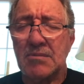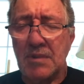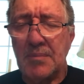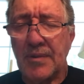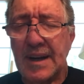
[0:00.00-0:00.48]

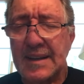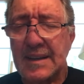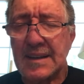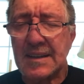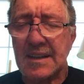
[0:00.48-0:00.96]
We pray
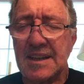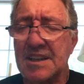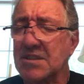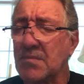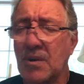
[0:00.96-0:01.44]
this in
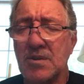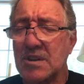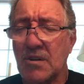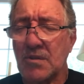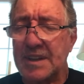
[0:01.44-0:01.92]
his
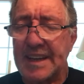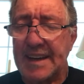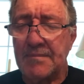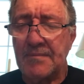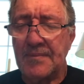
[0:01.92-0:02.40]
most holy
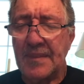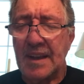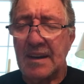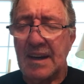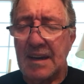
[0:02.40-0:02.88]
name.
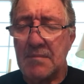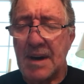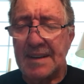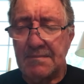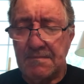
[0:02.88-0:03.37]

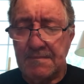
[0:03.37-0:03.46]
Amen.